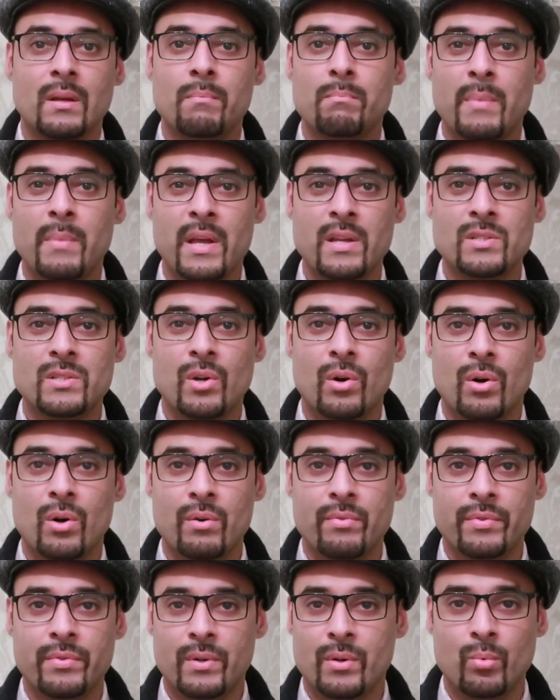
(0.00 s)
made
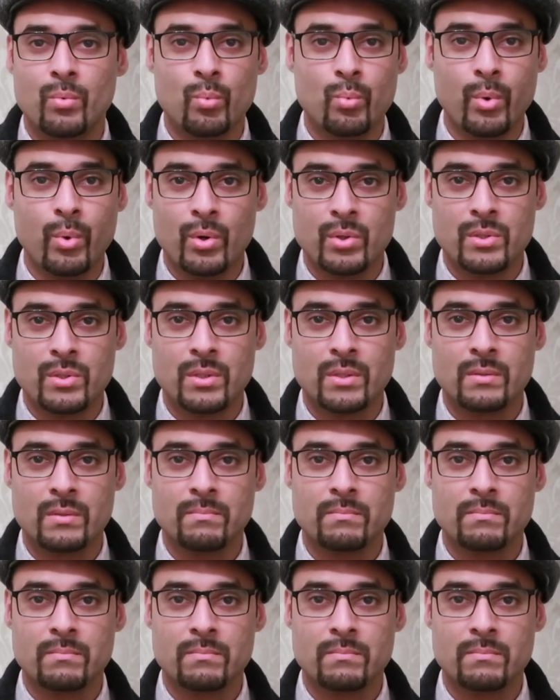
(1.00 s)
of wood,